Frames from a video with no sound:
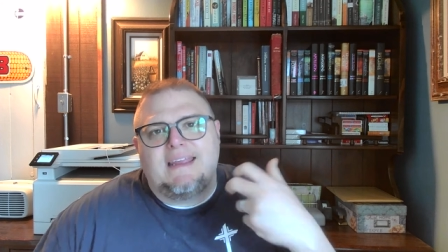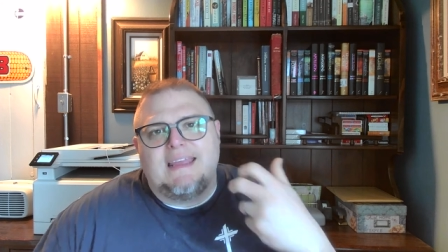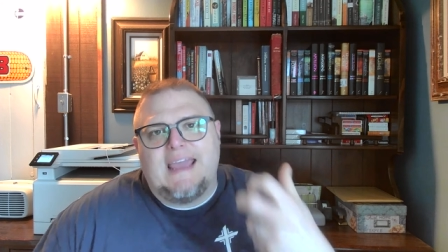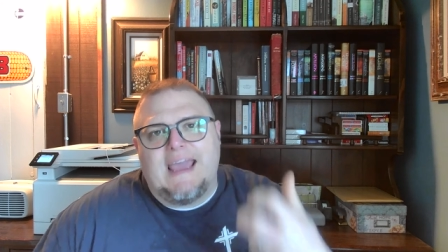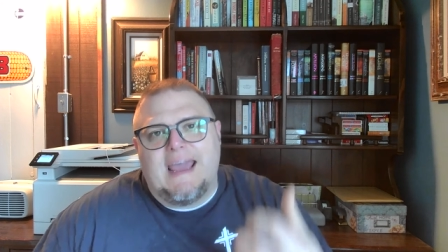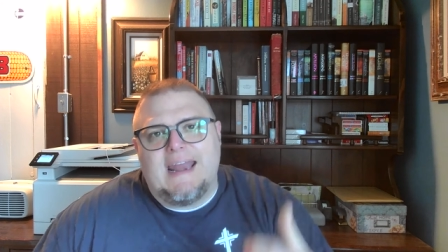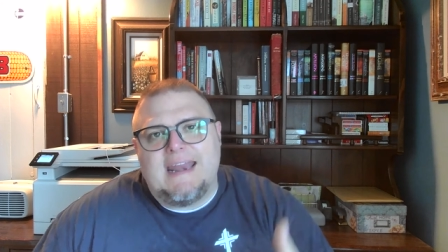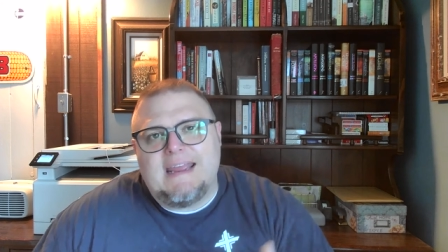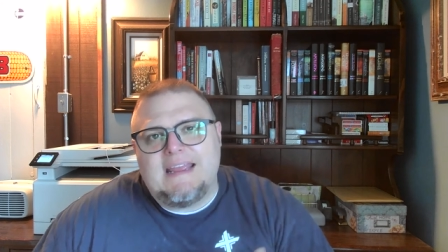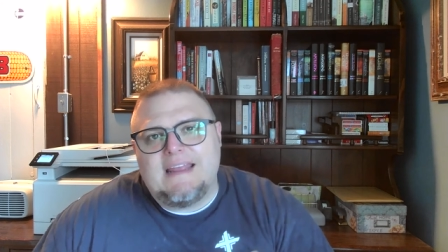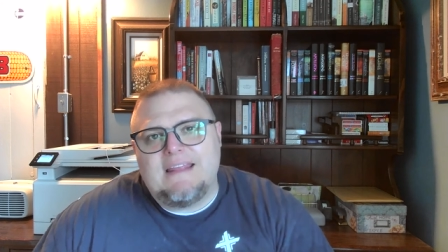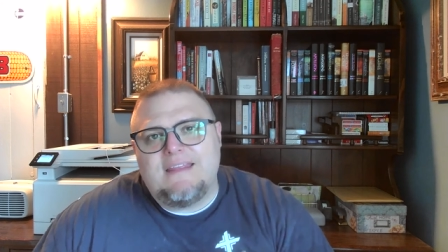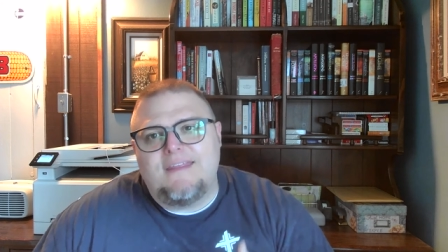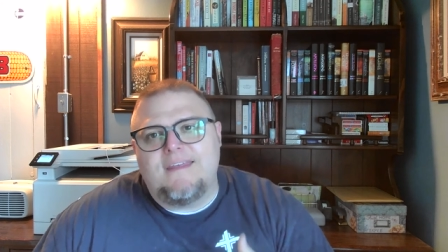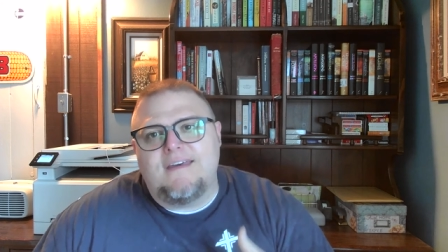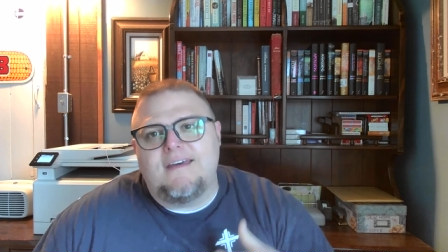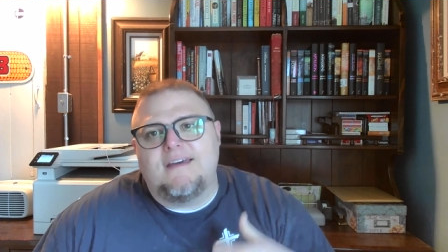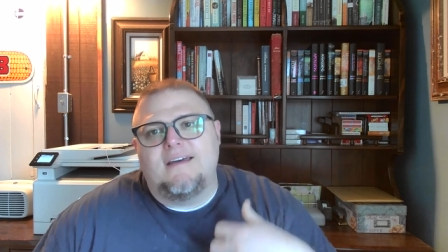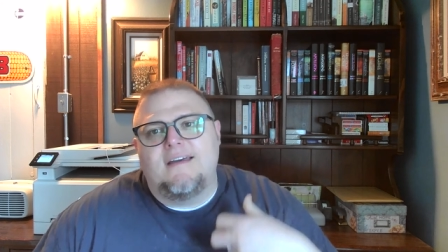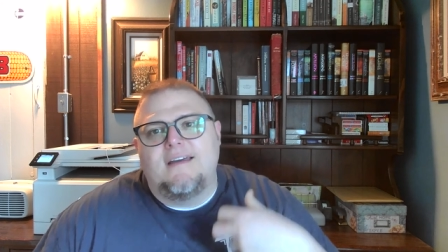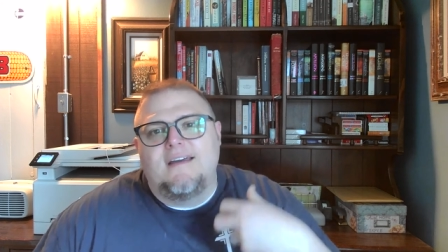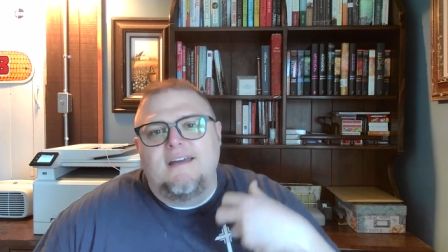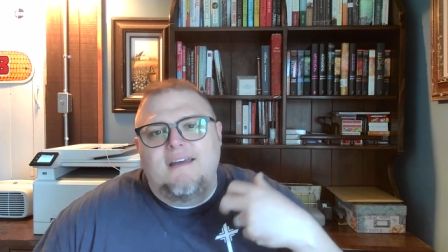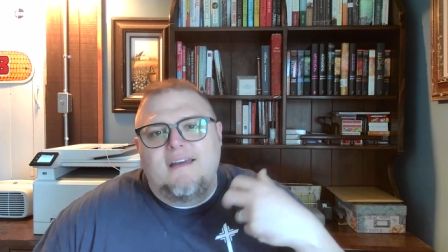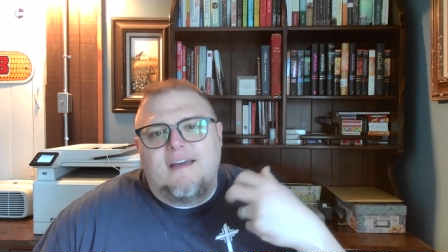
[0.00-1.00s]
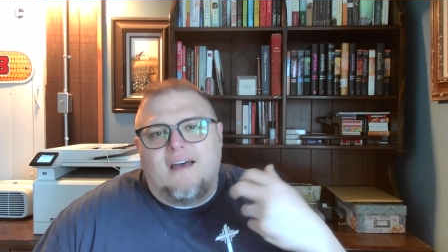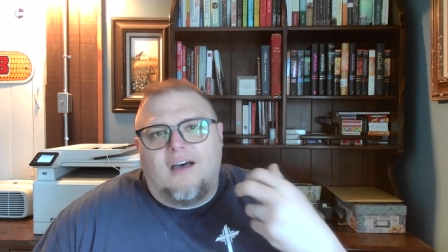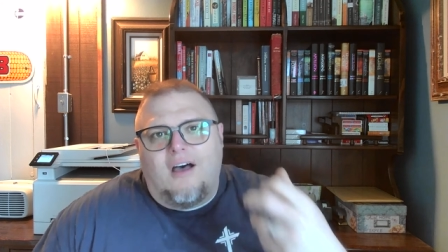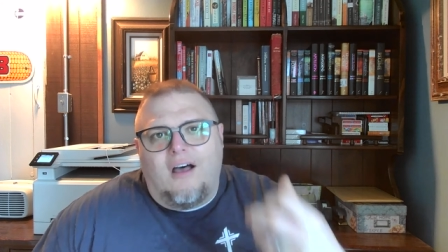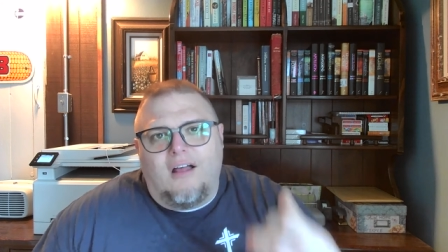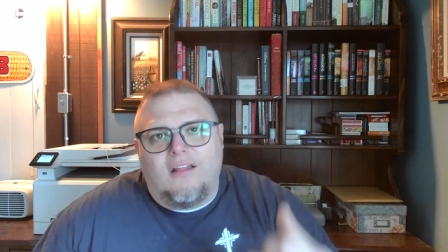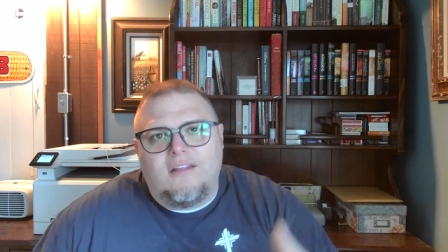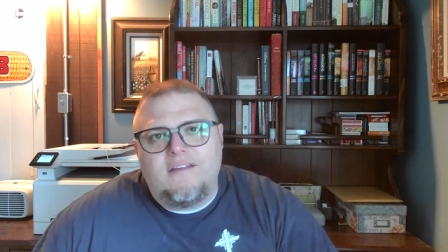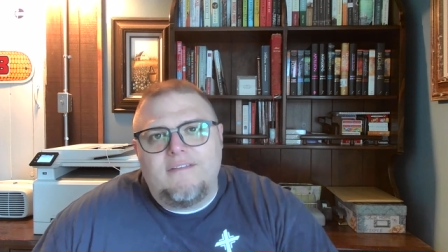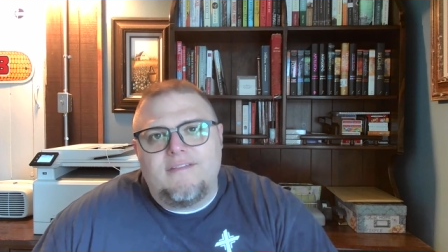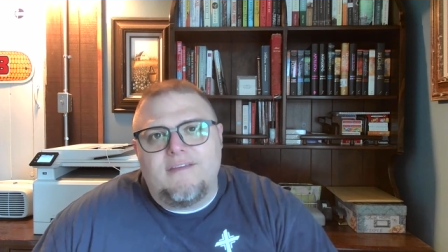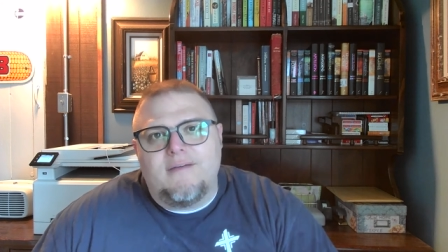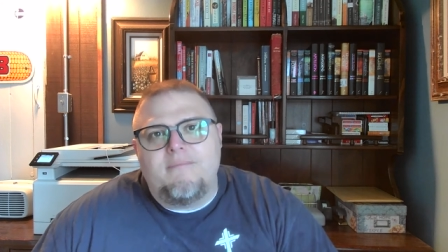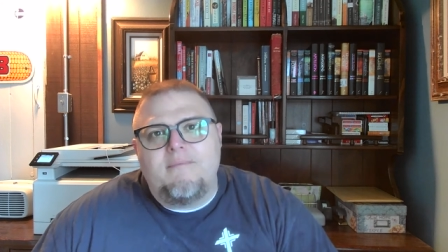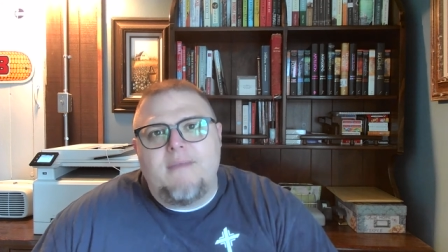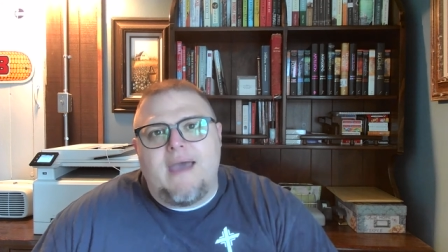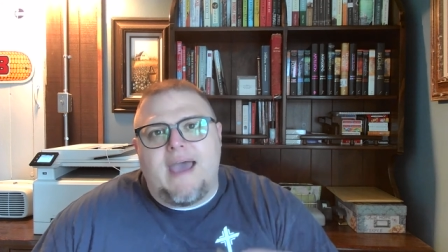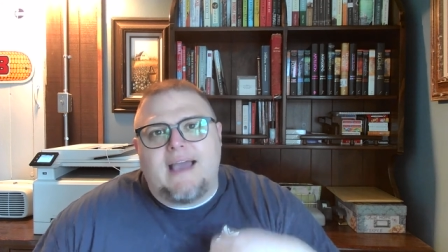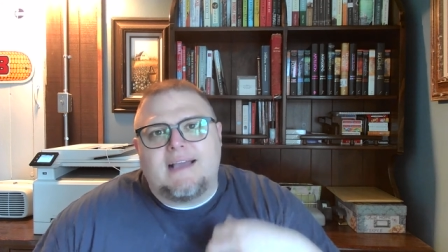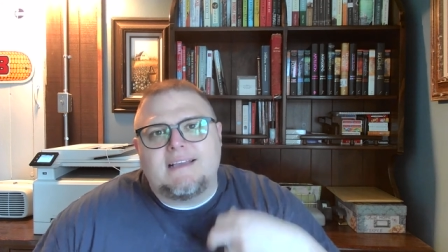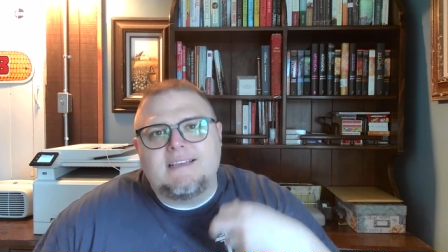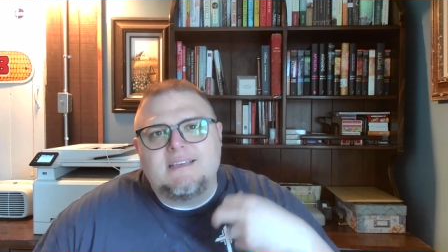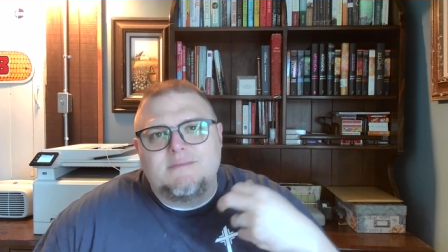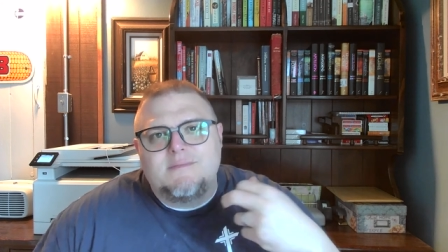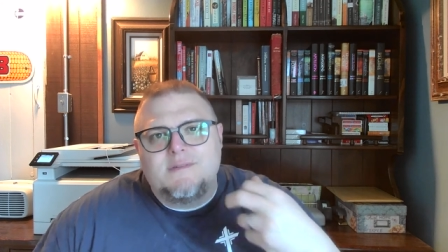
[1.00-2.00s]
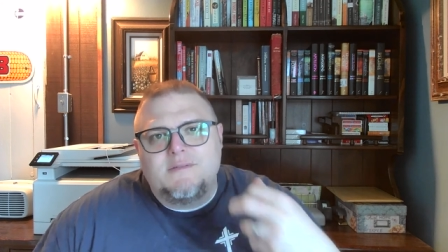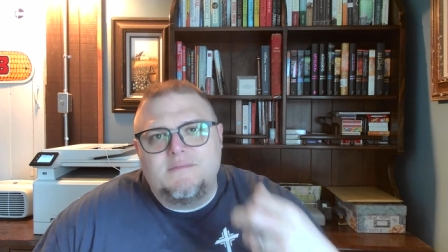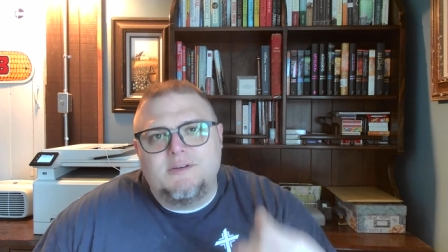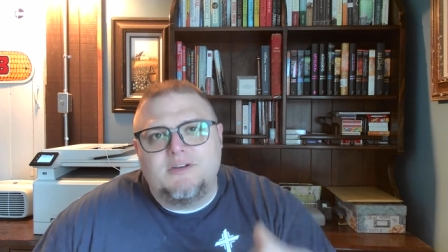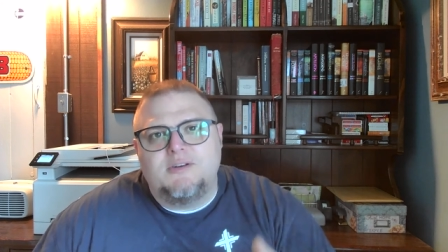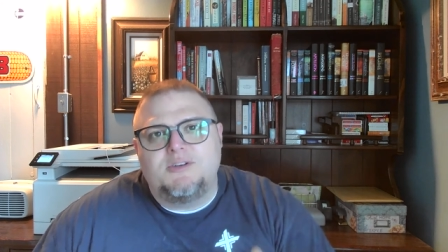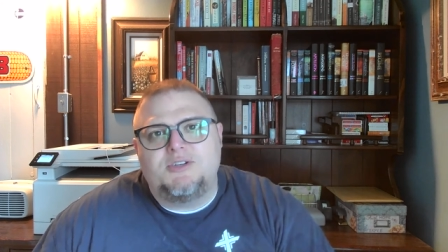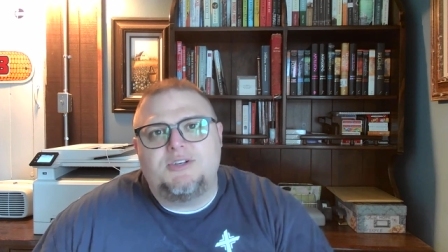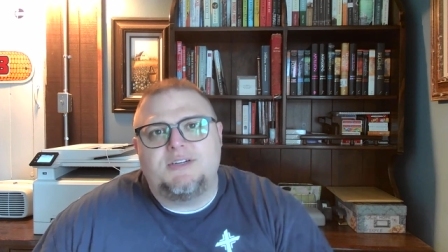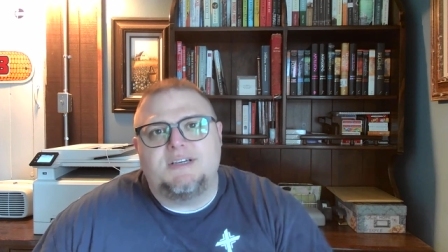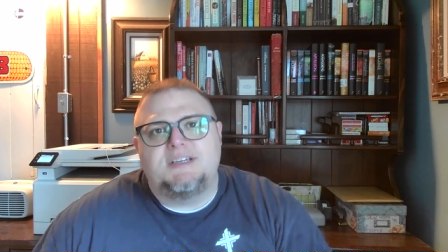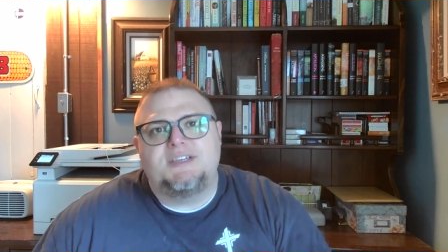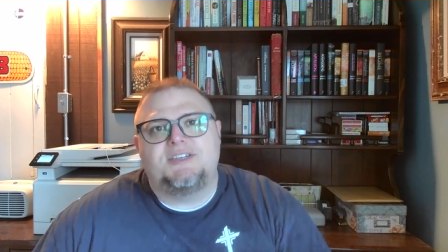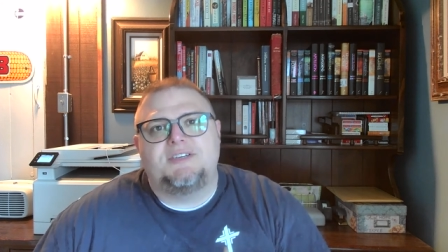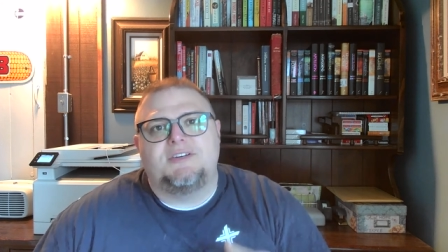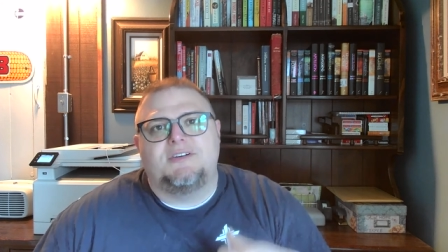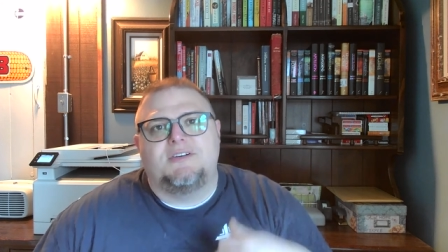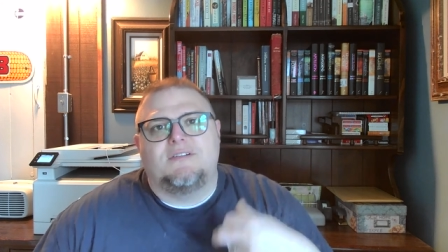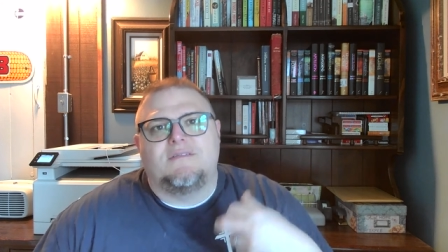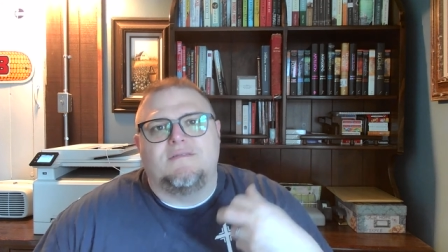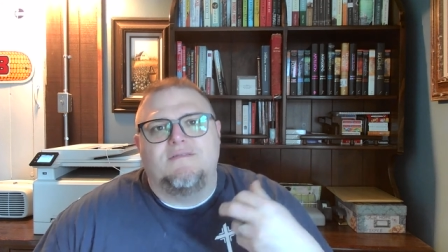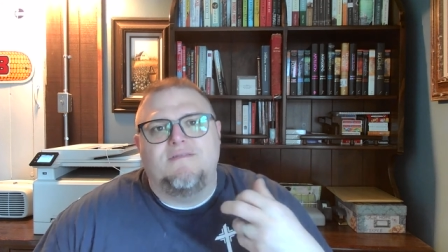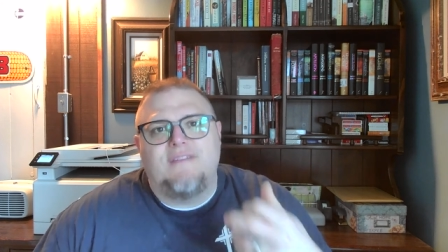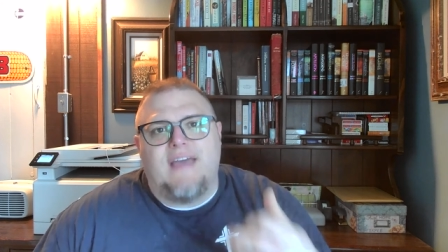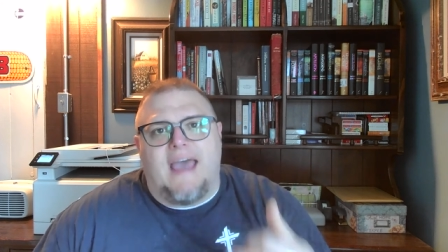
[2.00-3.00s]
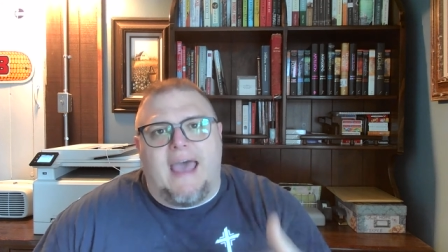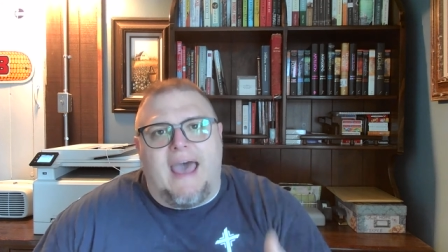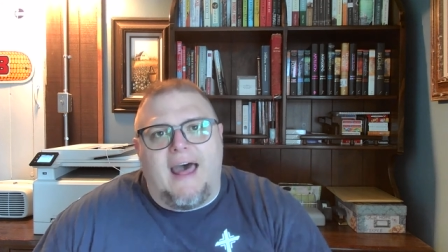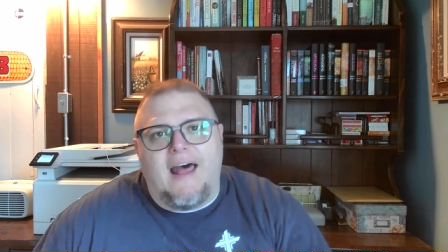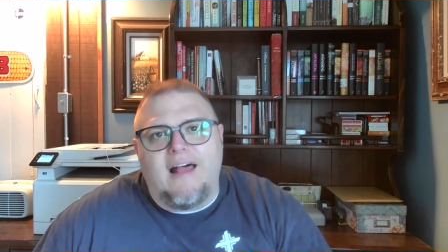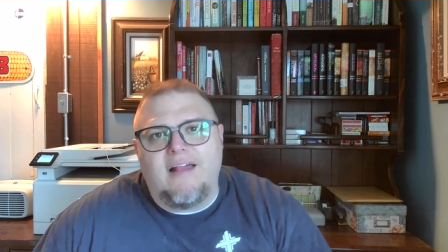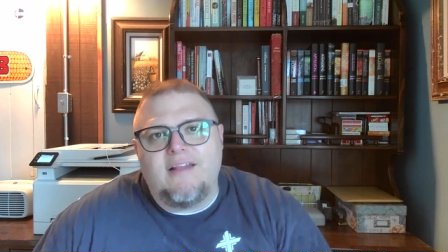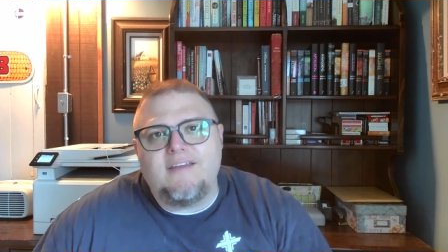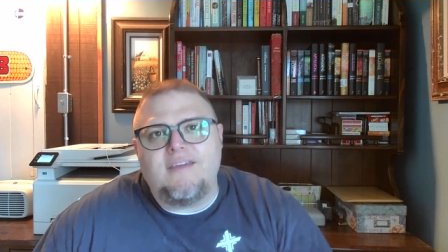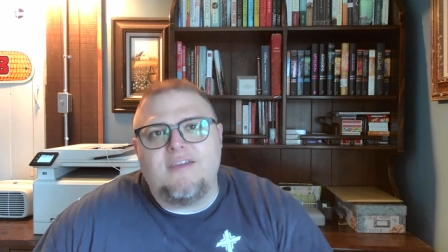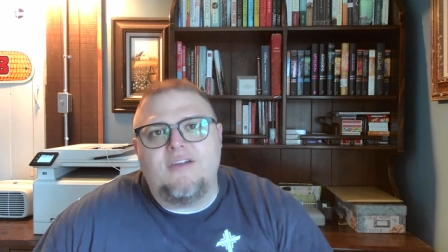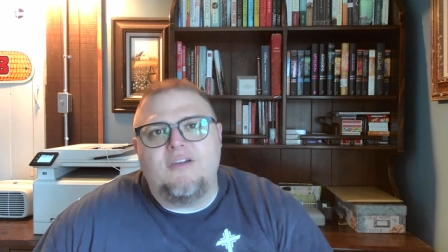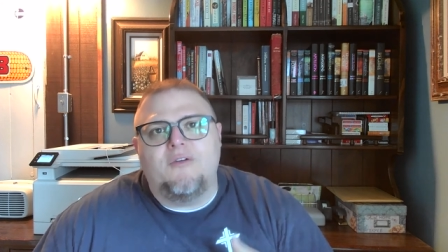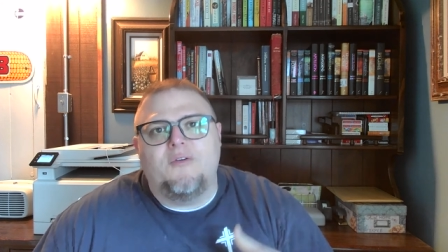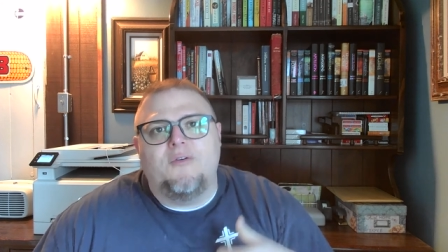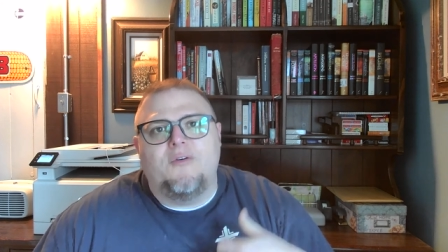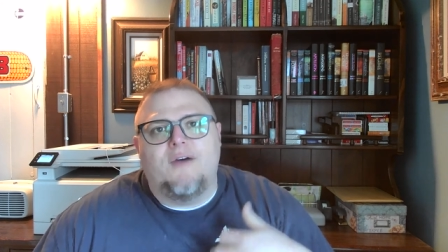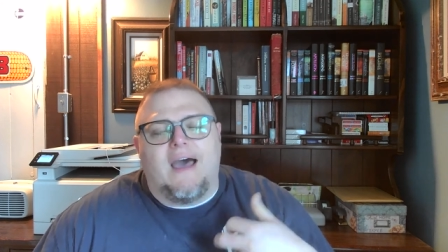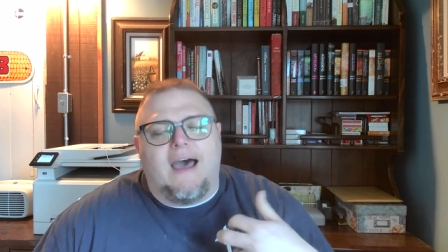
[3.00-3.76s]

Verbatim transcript: getting the all of the maximum nutritional value